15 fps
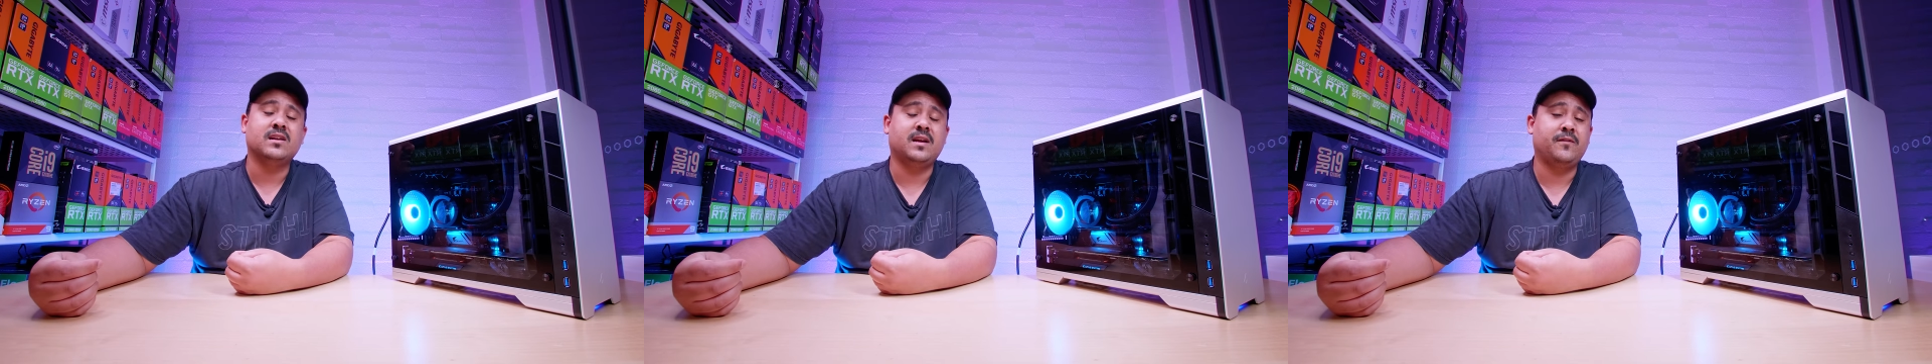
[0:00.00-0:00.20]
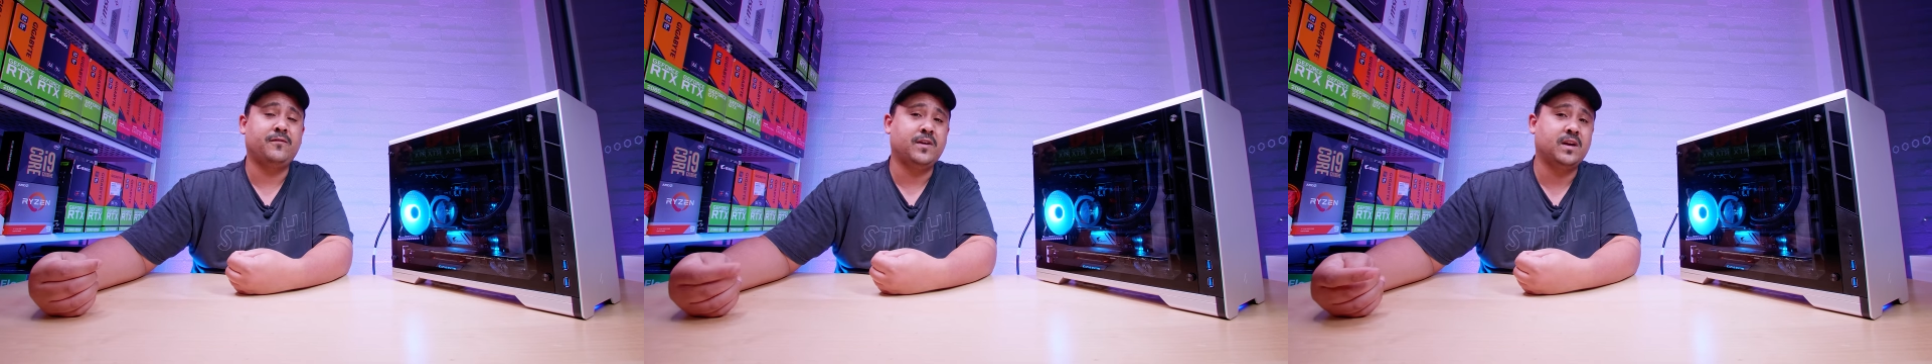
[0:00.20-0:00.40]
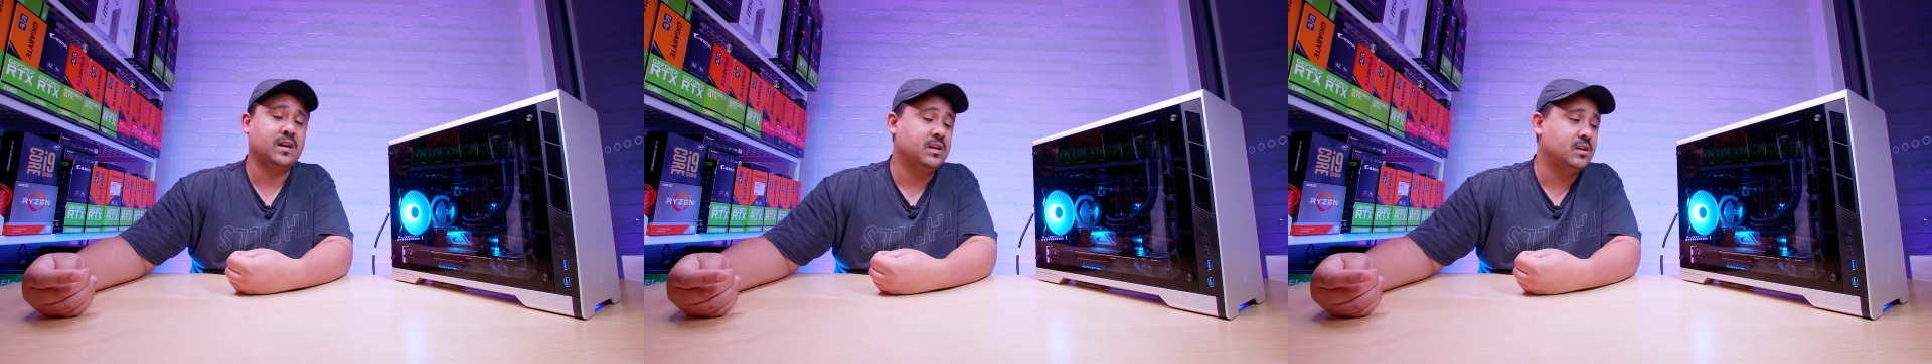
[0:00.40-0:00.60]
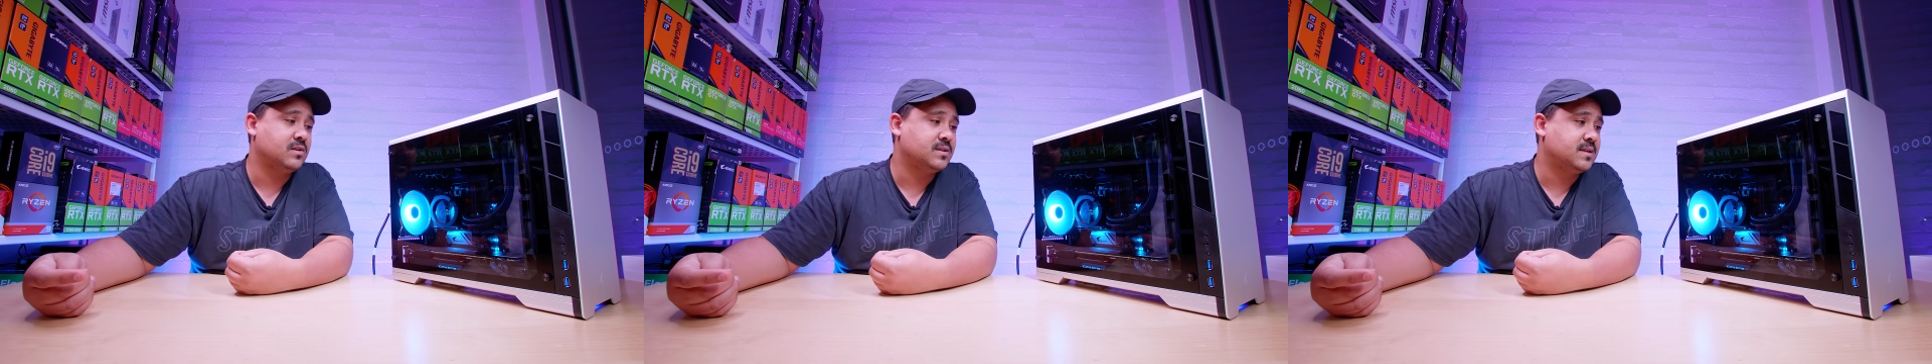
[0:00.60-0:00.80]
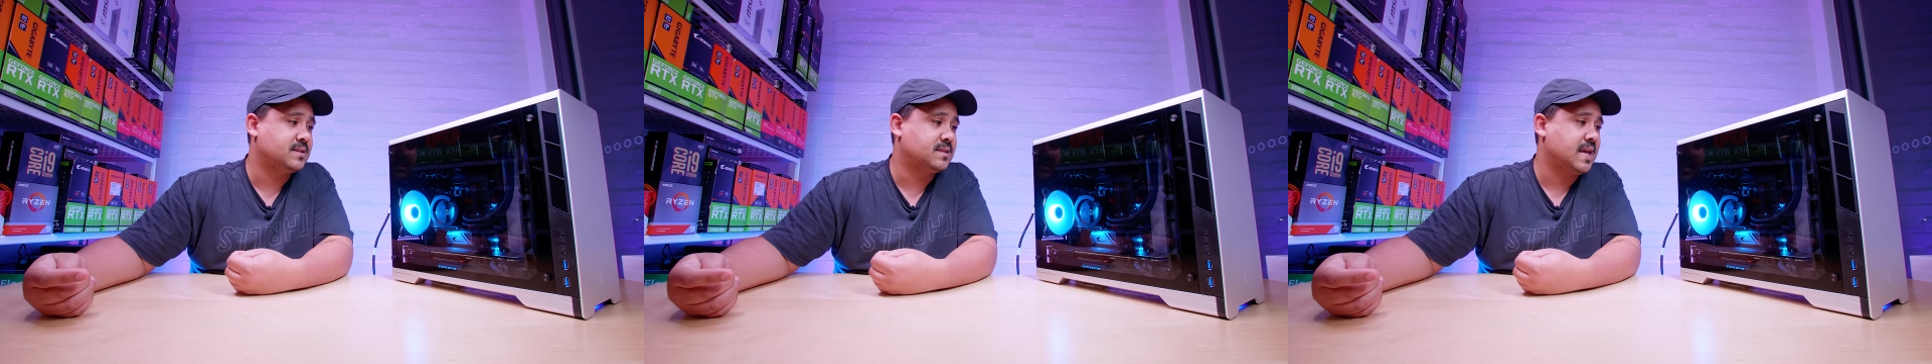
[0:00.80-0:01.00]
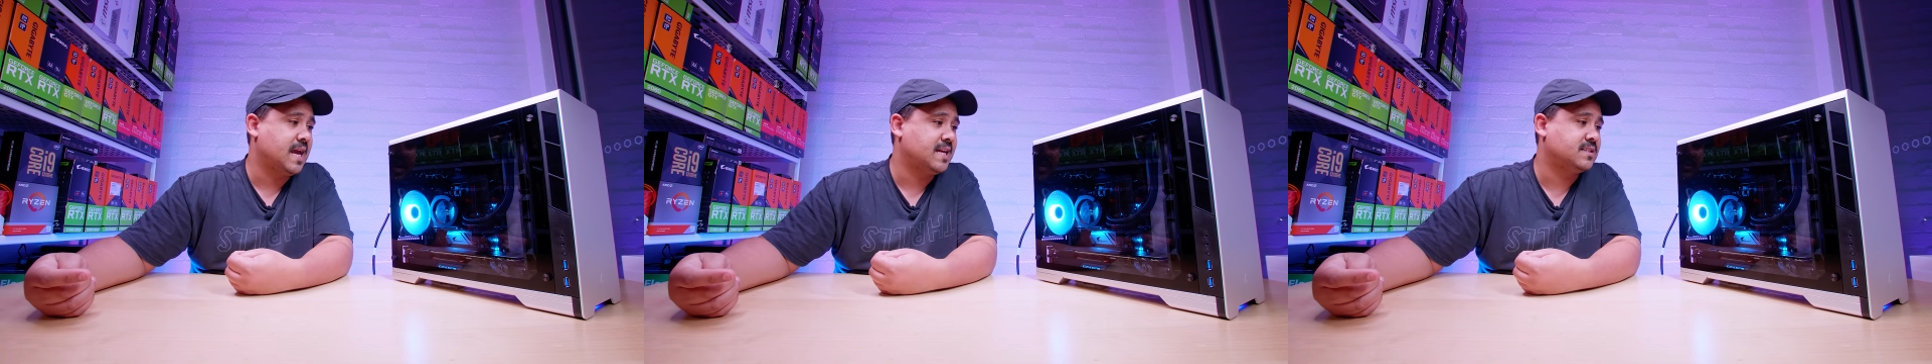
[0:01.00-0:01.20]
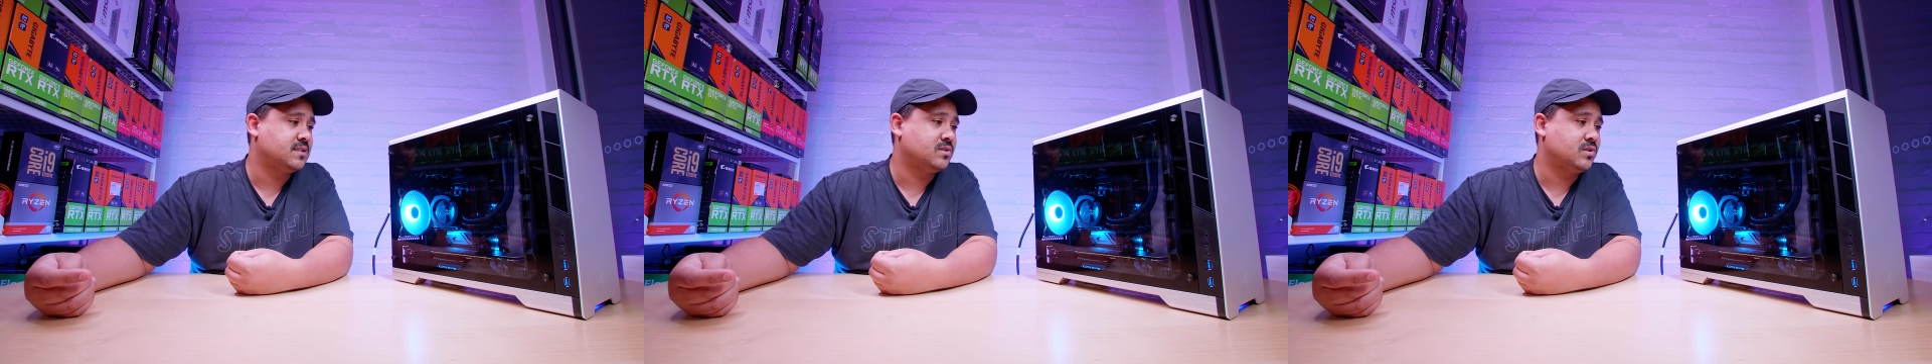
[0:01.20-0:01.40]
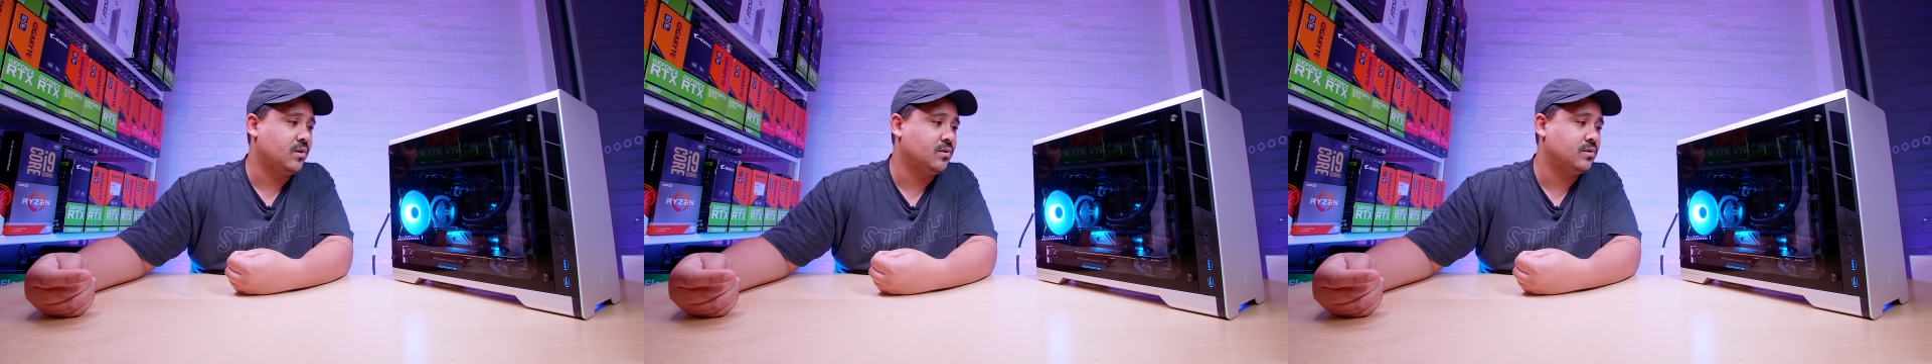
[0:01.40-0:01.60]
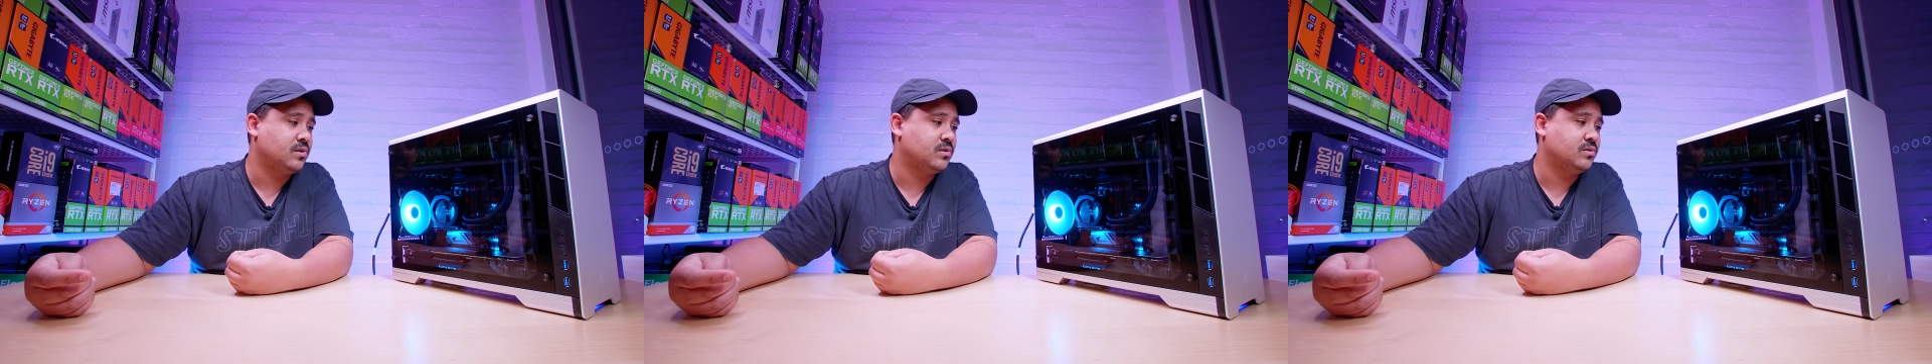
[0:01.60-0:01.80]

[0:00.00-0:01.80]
if you're gonna use this case, don't